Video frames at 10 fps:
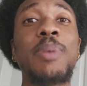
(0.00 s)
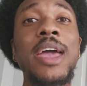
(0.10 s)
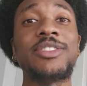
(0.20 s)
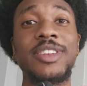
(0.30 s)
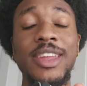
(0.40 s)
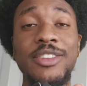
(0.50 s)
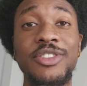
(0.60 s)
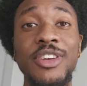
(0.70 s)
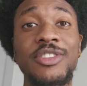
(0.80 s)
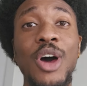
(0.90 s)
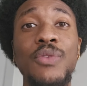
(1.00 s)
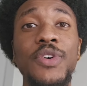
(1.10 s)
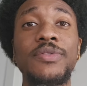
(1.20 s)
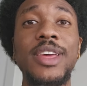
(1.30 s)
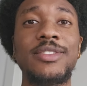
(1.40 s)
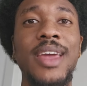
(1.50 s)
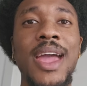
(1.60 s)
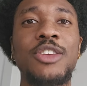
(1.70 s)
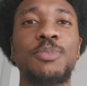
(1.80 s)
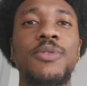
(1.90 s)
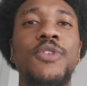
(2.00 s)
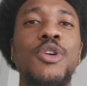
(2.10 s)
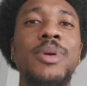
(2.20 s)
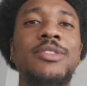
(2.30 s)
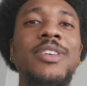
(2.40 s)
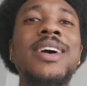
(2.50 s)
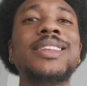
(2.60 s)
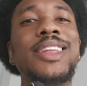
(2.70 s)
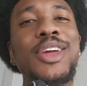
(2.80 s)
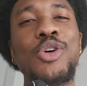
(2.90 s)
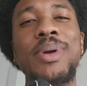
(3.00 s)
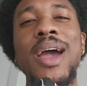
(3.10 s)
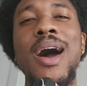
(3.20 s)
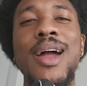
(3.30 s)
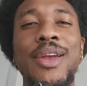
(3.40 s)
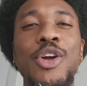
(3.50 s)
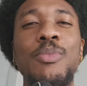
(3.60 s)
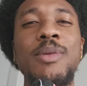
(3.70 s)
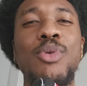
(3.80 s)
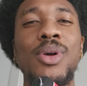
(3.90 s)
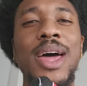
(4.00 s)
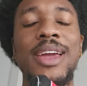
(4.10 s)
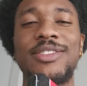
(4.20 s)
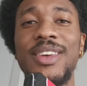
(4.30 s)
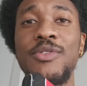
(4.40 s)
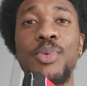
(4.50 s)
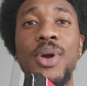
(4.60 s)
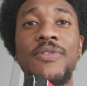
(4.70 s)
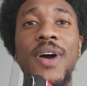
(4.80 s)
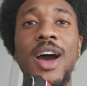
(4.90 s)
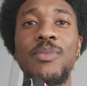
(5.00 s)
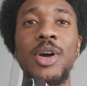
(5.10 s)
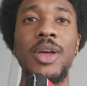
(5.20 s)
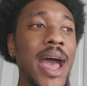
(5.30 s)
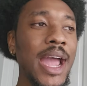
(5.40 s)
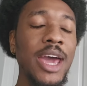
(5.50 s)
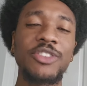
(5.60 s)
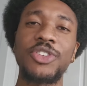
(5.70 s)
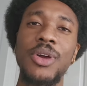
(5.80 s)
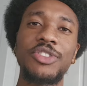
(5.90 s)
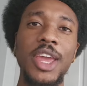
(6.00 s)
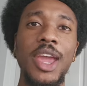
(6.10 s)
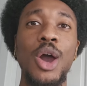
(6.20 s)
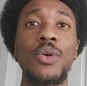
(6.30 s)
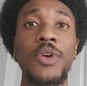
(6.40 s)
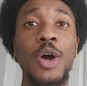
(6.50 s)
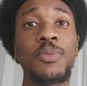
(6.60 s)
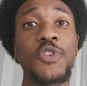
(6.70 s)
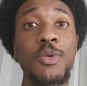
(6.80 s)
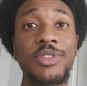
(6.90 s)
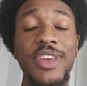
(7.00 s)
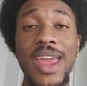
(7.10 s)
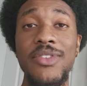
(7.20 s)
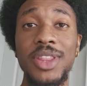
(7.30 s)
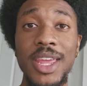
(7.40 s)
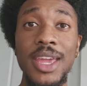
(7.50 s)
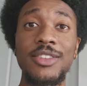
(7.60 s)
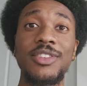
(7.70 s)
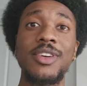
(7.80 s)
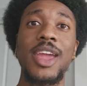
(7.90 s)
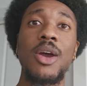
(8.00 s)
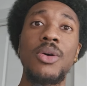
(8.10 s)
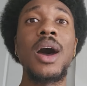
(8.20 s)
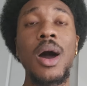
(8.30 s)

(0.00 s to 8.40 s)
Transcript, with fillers: basing it just off of this game's performance, then it would be higher. It would be more like a 7.5, but I got to start taking overall performance and everything into account.